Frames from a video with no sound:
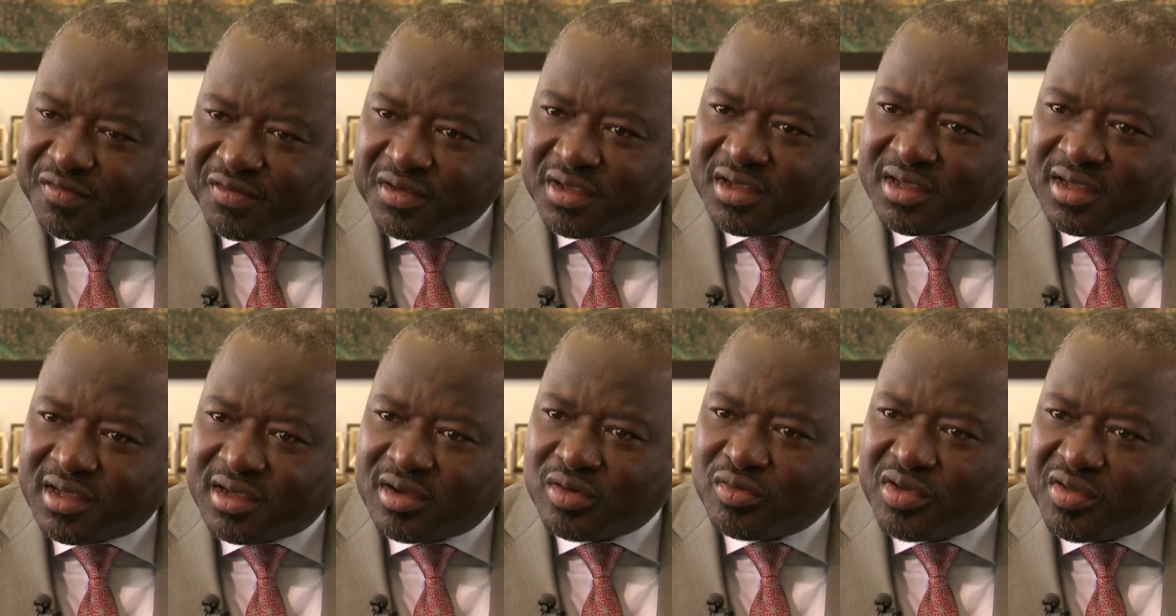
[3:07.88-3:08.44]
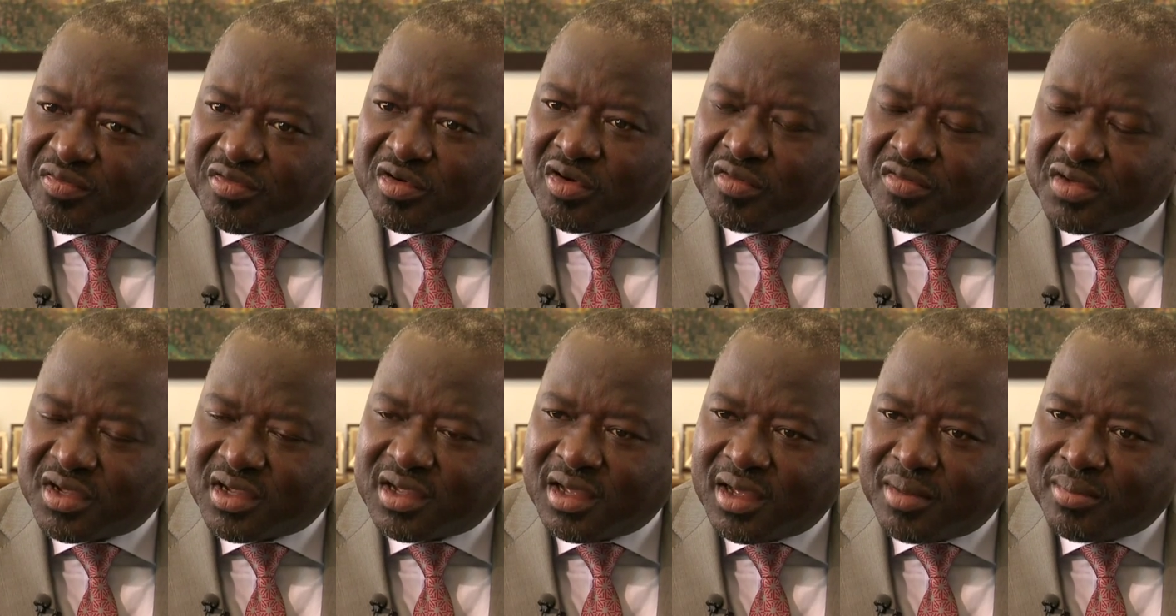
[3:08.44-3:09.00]
think we've
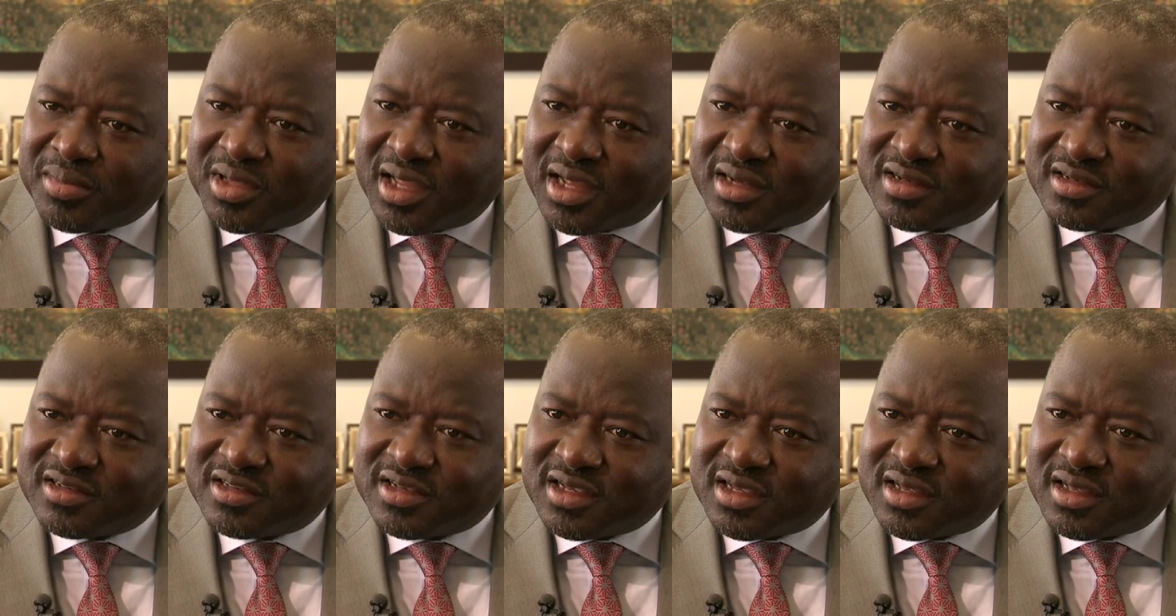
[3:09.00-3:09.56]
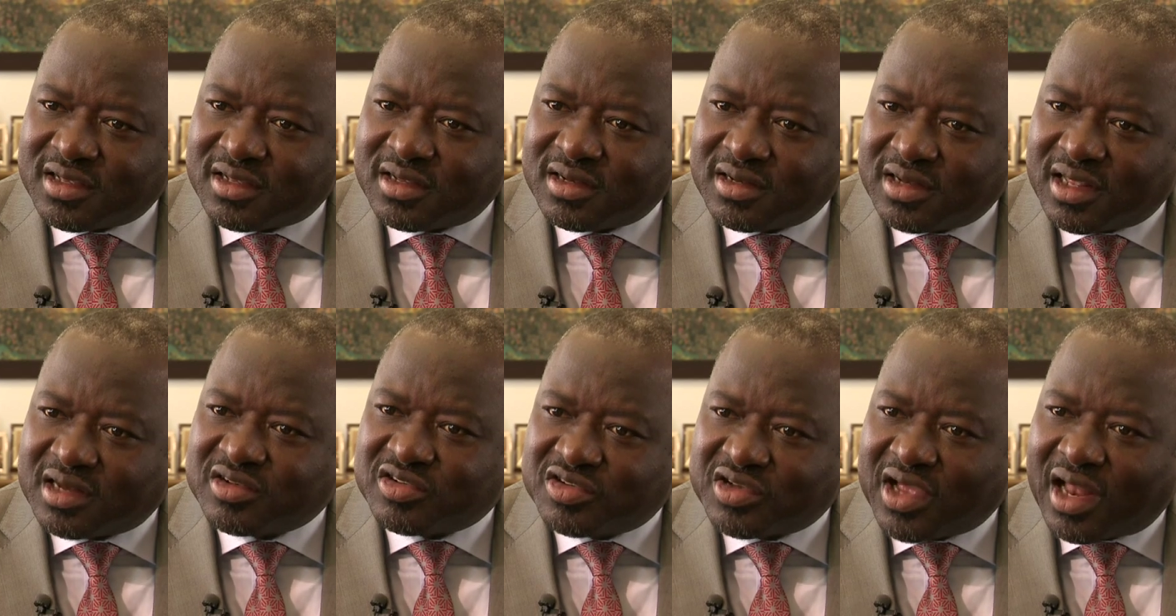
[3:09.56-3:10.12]
overcome that, uh,
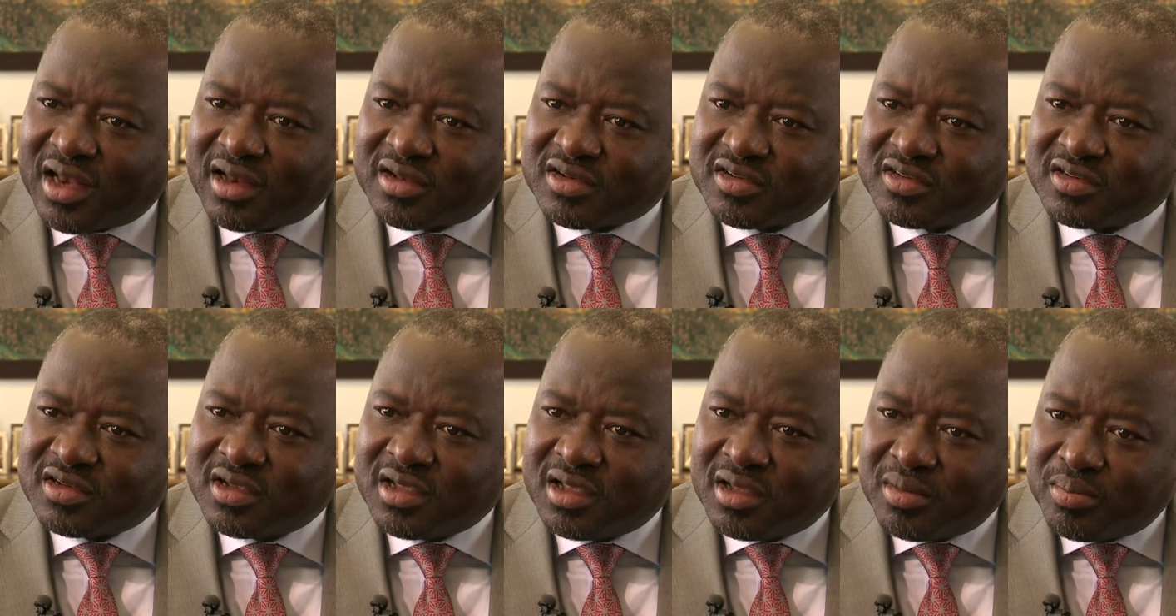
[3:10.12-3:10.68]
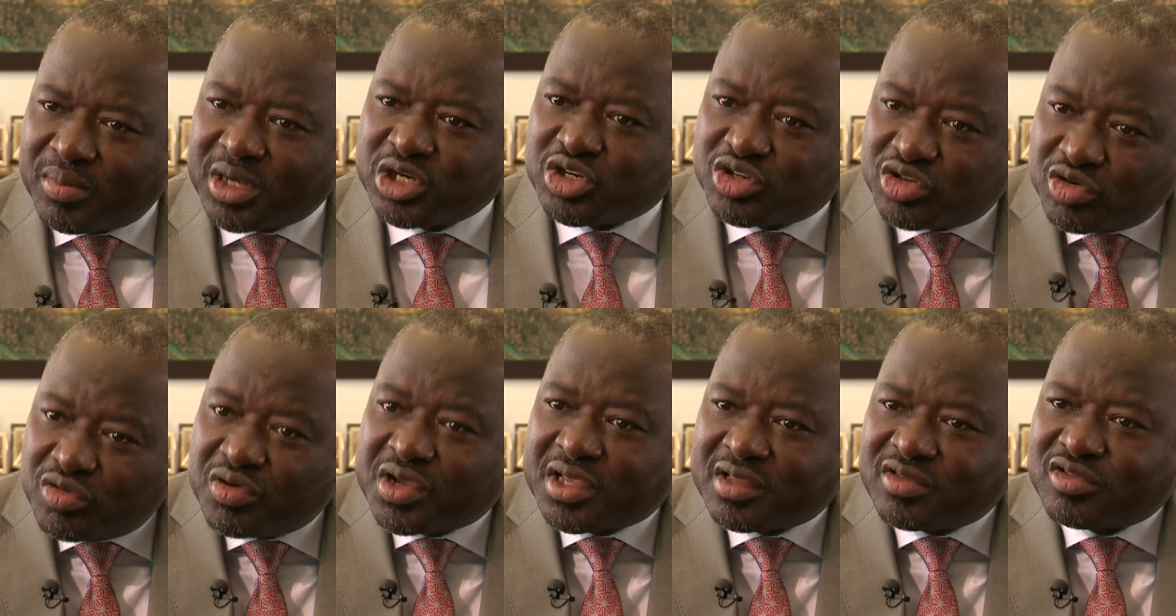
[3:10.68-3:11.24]
that challenge by
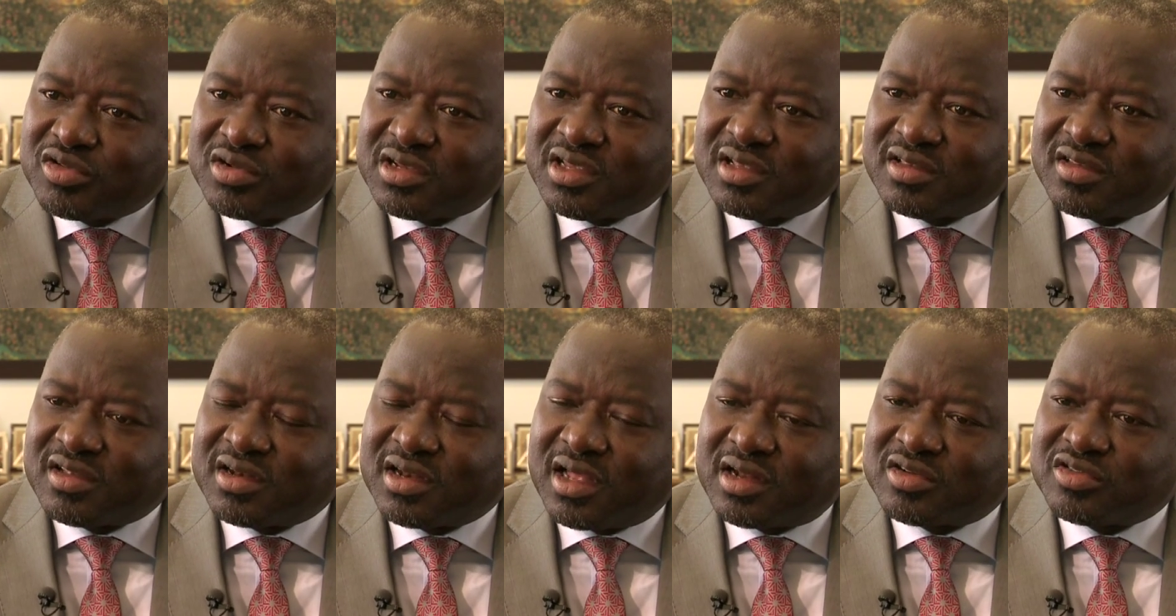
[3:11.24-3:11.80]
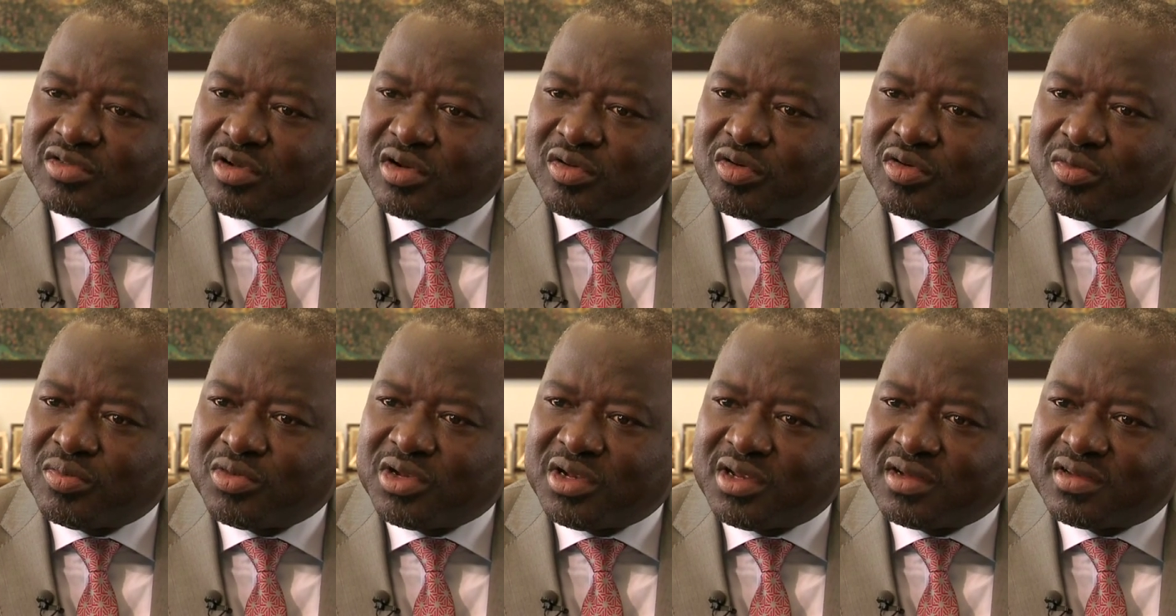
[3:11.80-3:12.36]
showing to the international
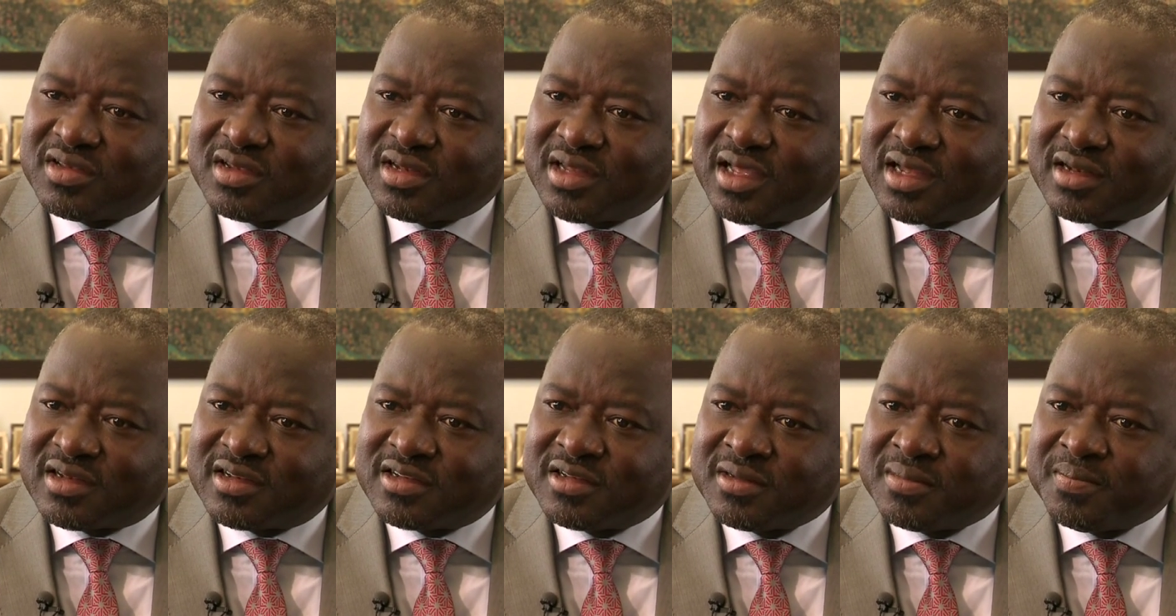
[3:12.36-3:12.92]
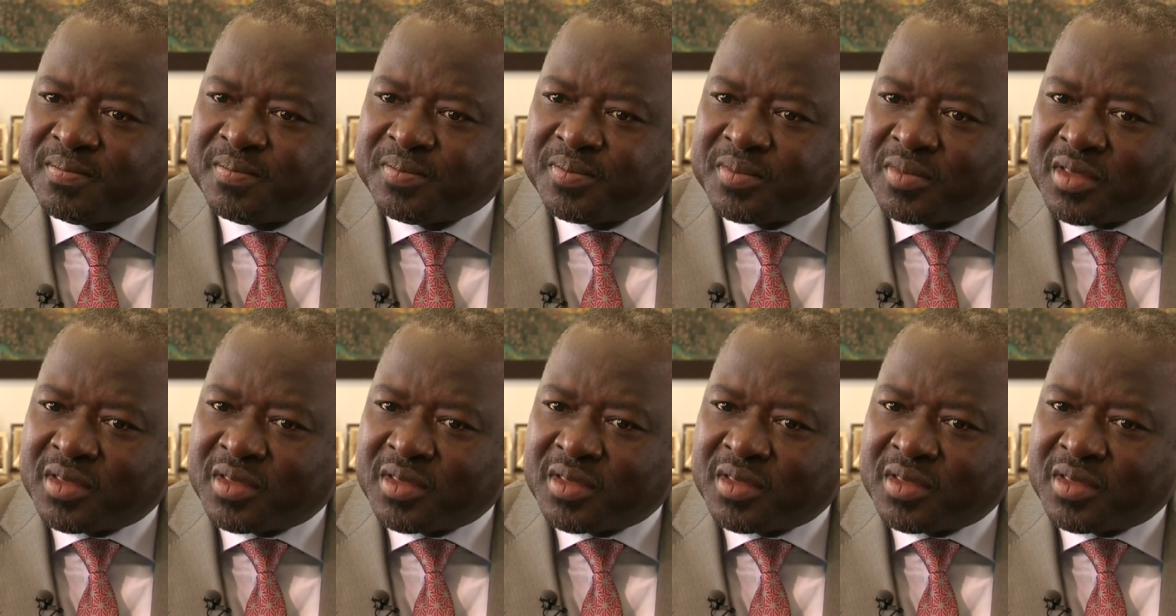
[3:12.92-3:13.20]
community that